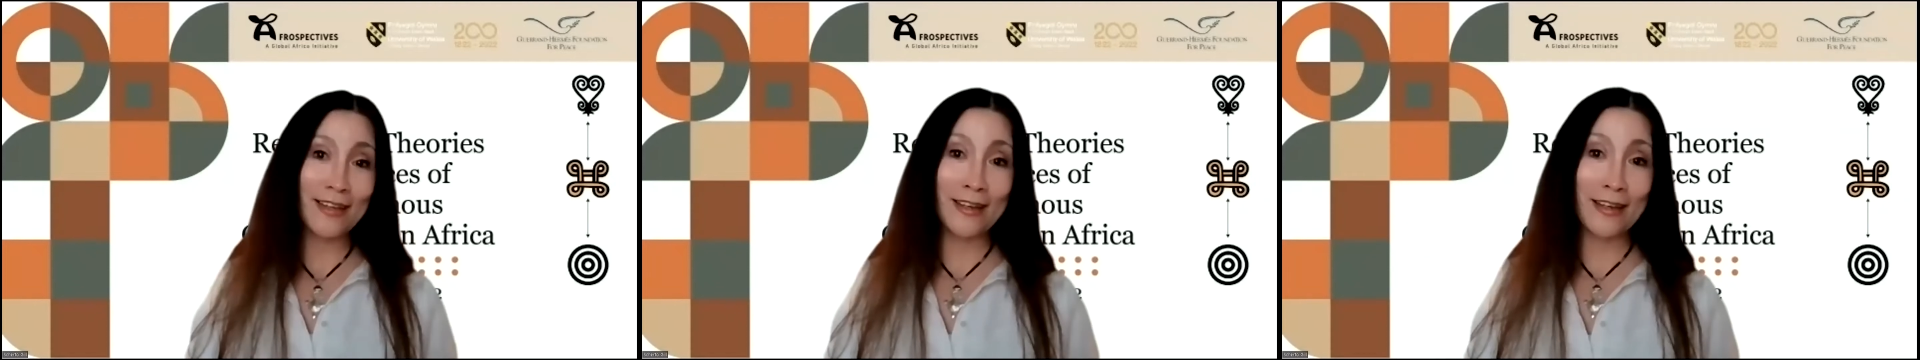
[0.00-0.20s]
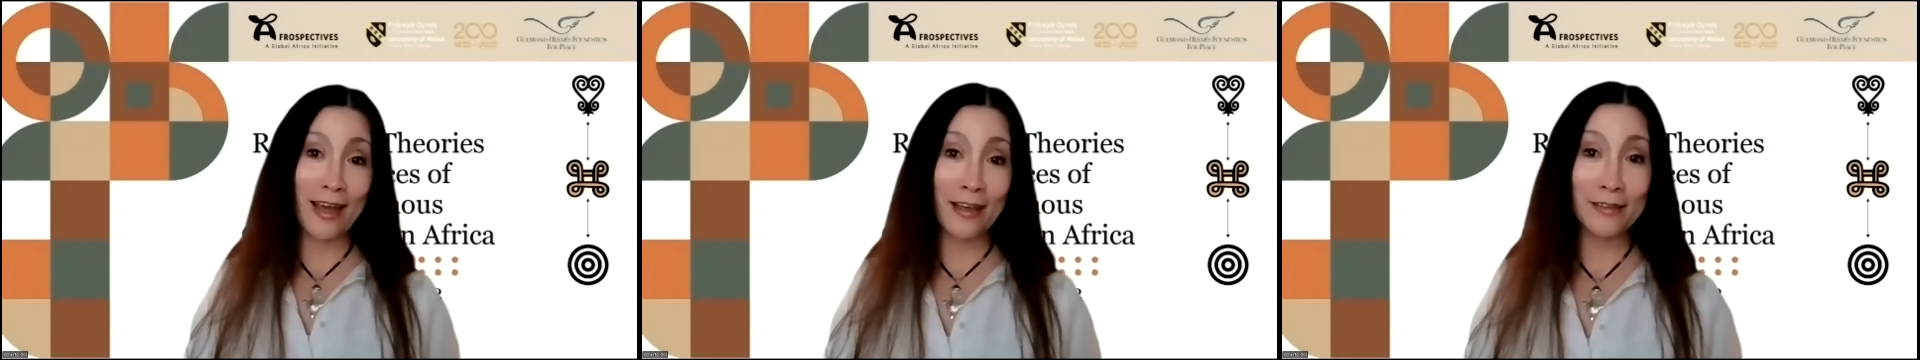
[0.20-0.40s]

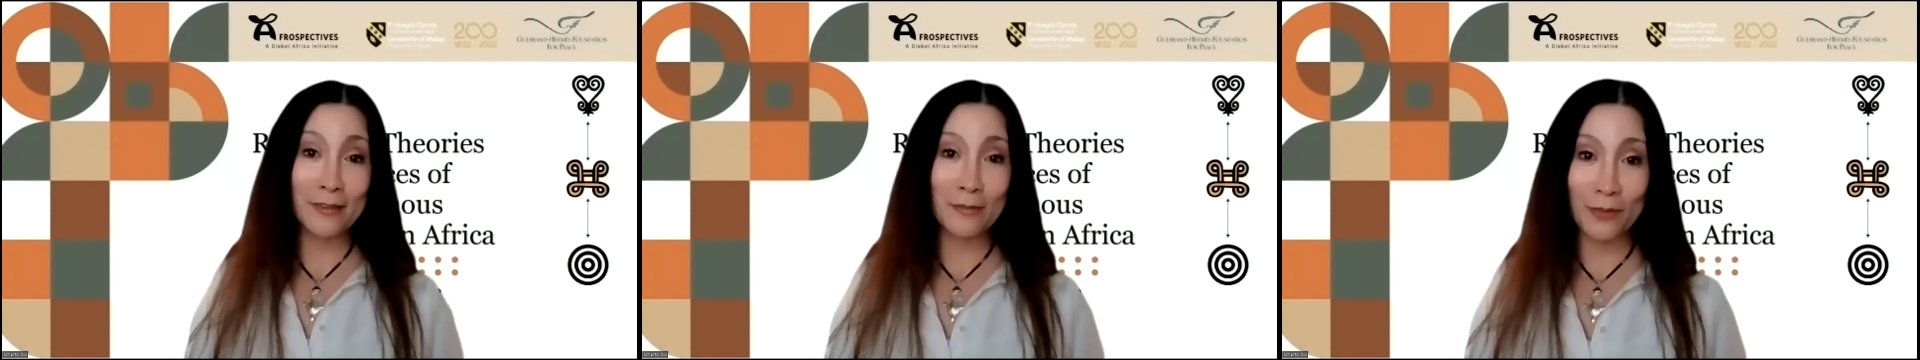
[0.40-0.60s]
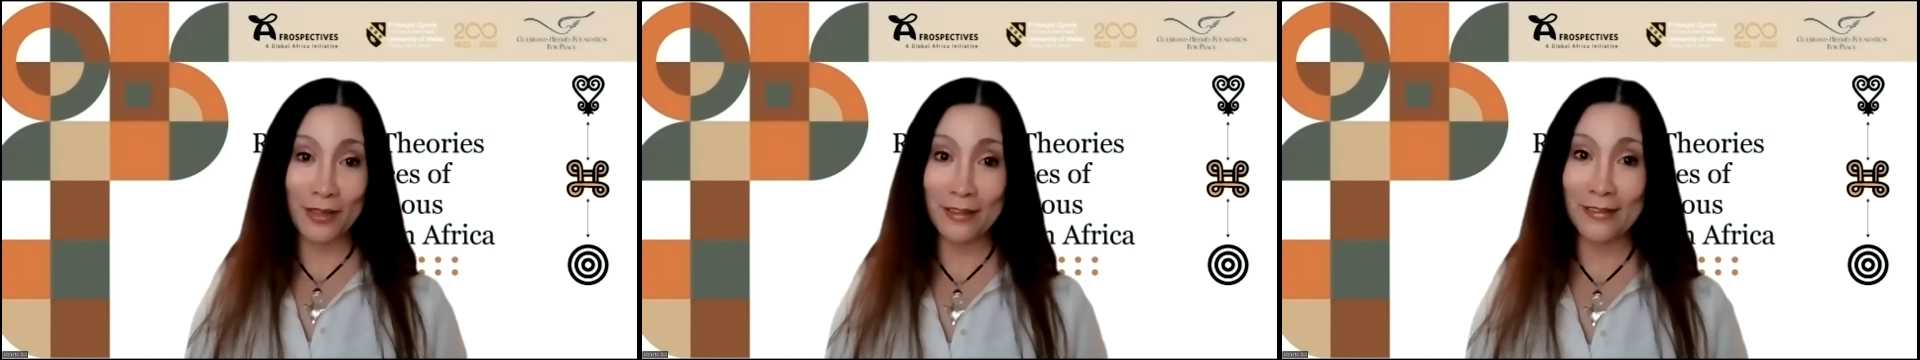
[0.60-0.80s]
and as
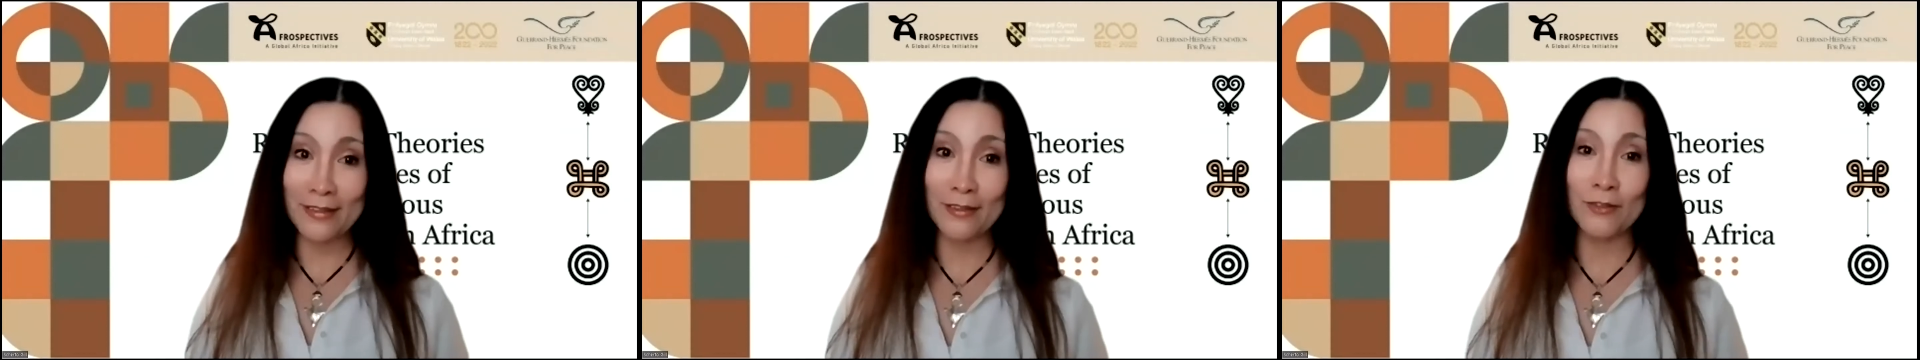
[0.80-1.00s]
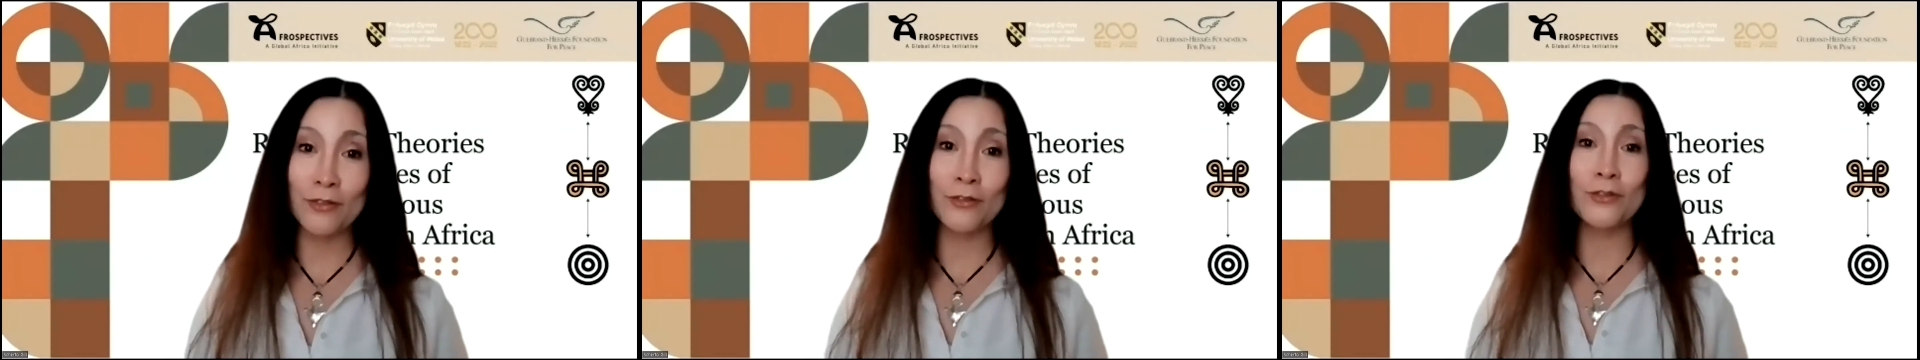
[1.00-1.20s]
a Peace
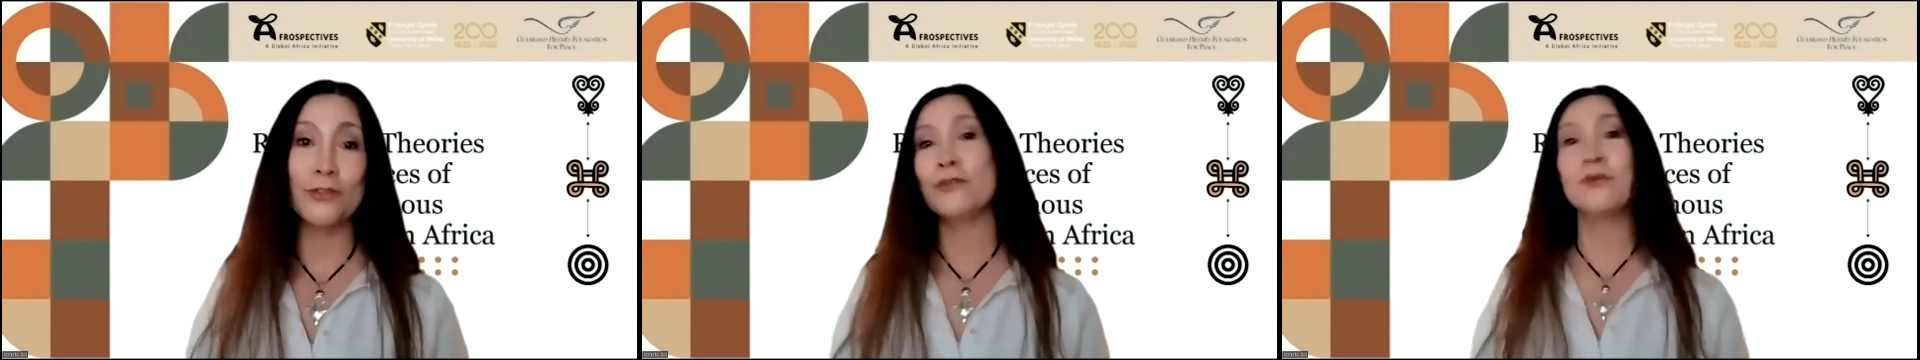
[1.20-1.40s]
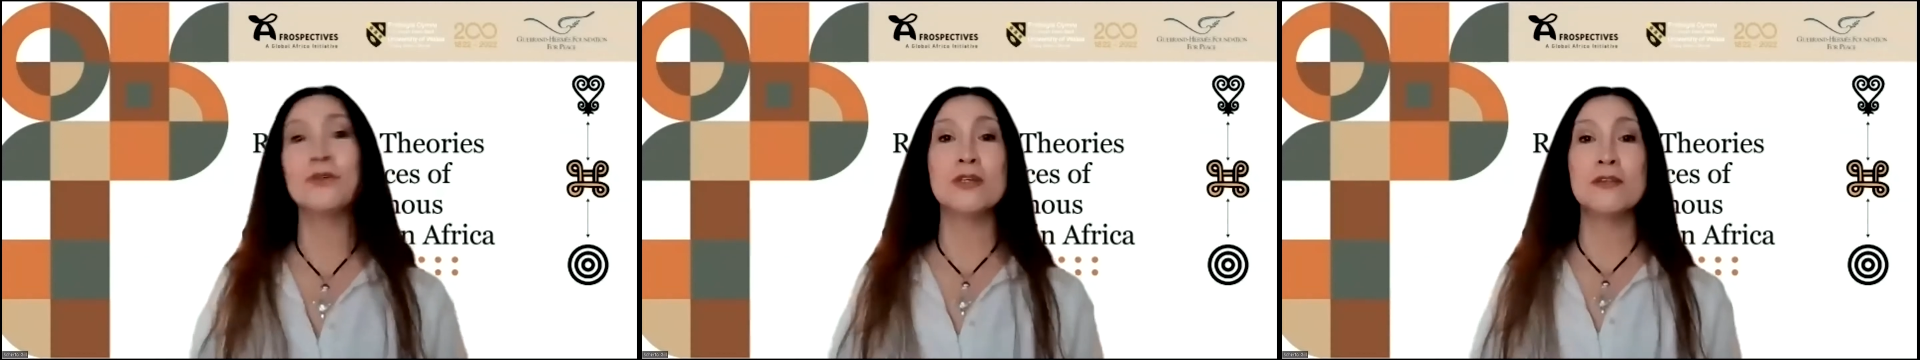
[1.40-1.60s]

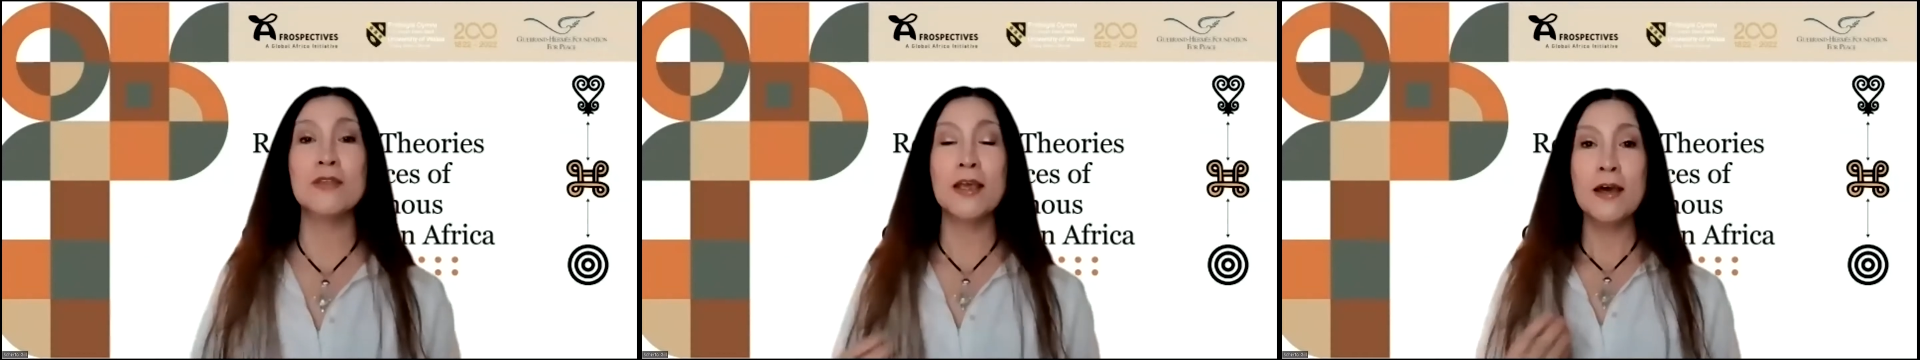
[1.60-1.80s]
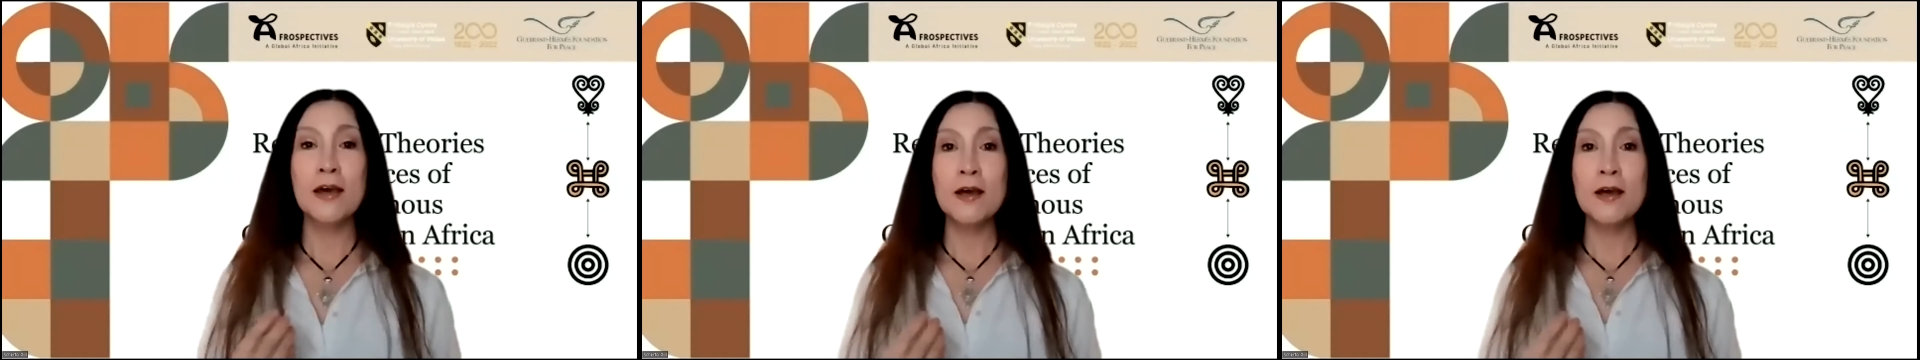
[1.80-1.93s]
Institute,